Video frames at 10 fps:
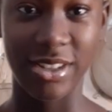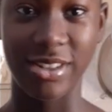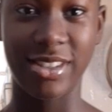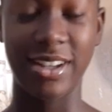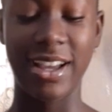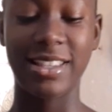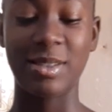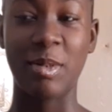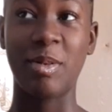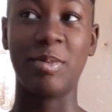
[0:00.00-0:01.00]
here, so guys,
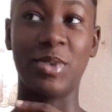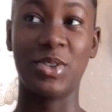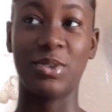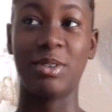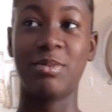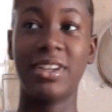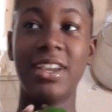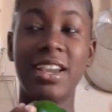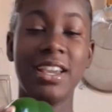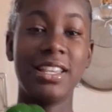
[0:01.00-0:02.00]
I'm almost showing you.
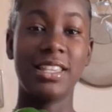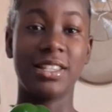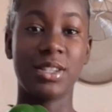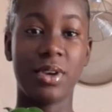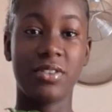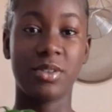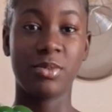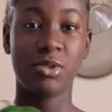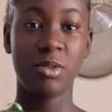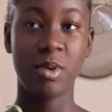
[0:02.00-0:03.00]
Yes, so we have some
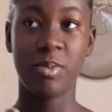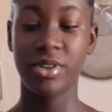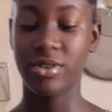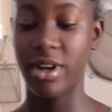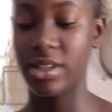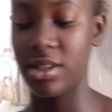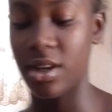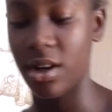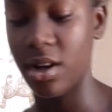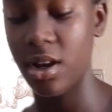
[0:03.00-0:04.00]
sweet peppers right
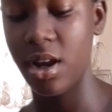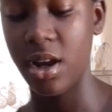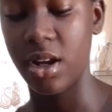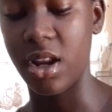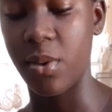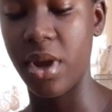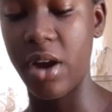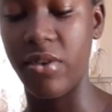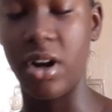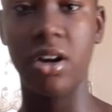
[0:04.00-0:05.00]
here. Then we
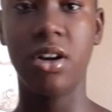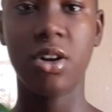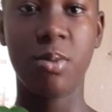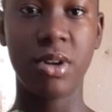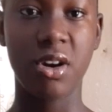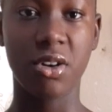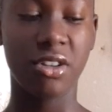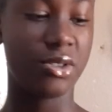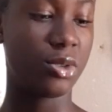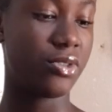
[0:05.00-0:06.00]
have a couple of
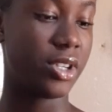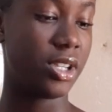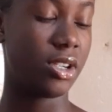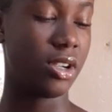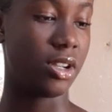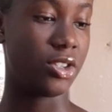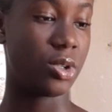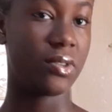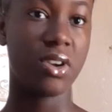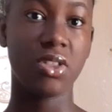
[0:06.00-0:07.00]
okras over here. I'm not
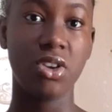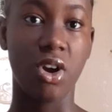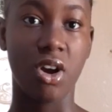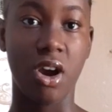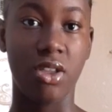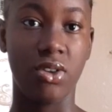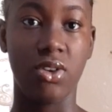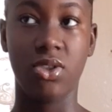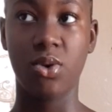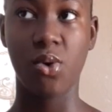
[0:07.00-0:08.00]
sure if they're the young or the
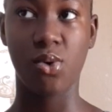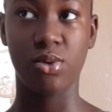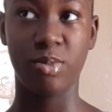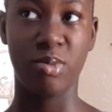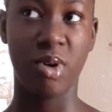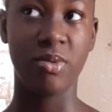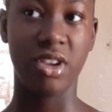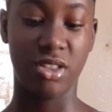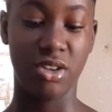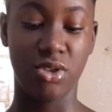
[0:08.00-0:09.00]
old. Probably,
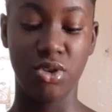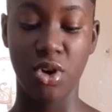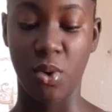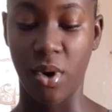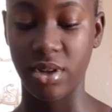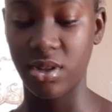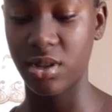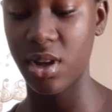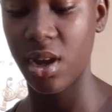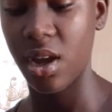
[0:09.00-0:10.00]
yeah, they're the young ones.
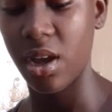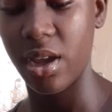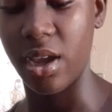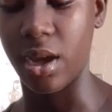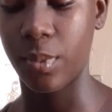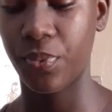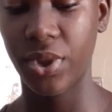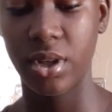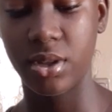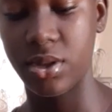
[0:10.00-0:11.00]
Yeah.
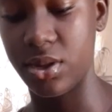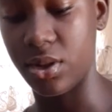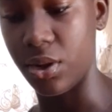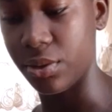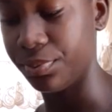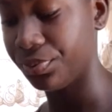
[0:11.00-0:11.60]
So